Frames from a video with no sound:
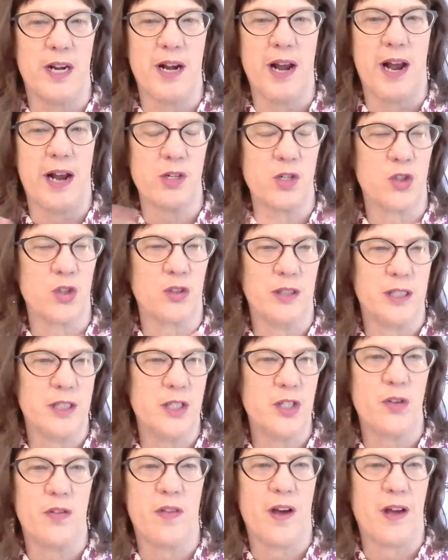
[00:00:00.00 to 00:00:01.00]
going to
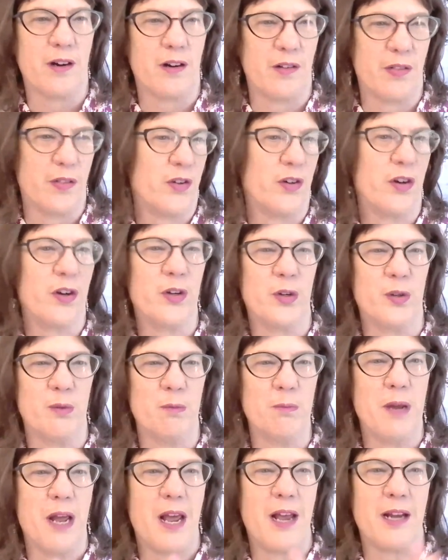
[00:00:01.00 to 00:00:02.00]
naturally do that on their
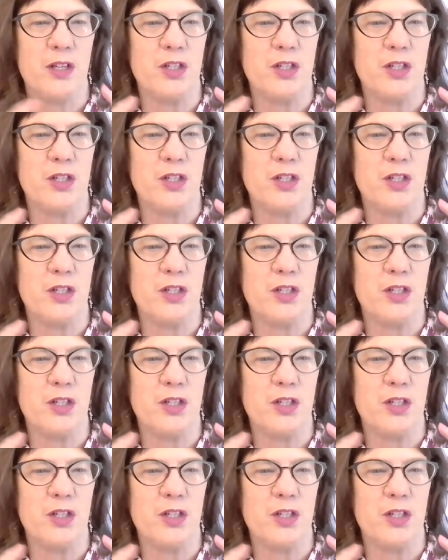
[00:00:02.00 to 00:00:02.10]
own.